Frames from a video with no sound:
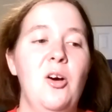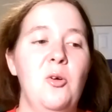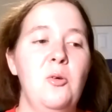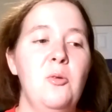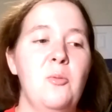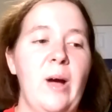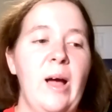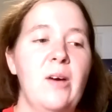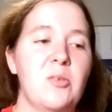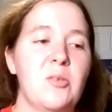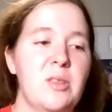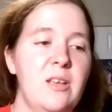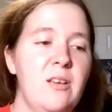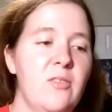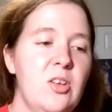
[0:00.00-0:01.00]
ooh, wow,
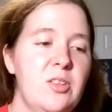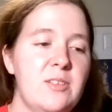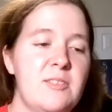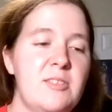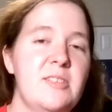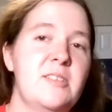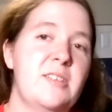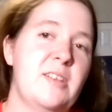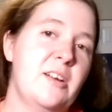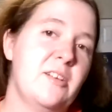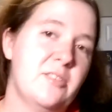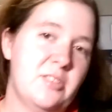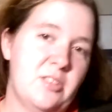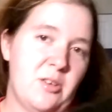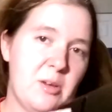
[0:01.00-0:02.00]
think of all the
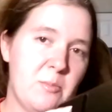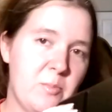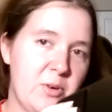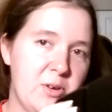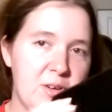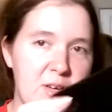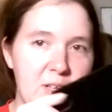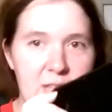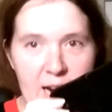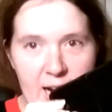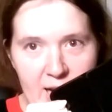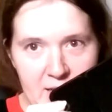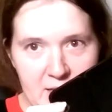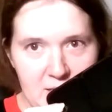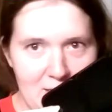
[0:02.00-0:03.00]
stickers you can put on
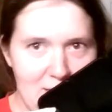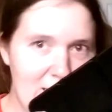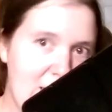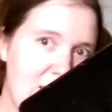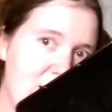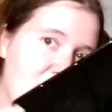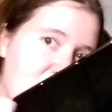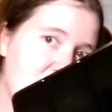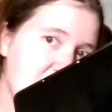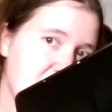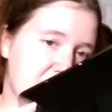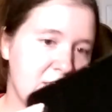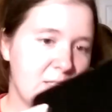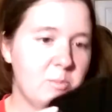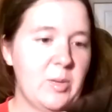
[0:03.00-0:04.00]
that. I'm like, you know,
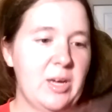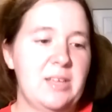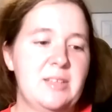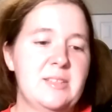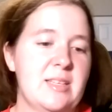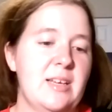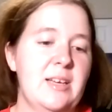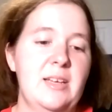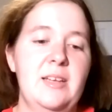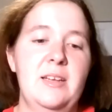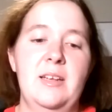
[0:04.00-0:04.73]
customize it.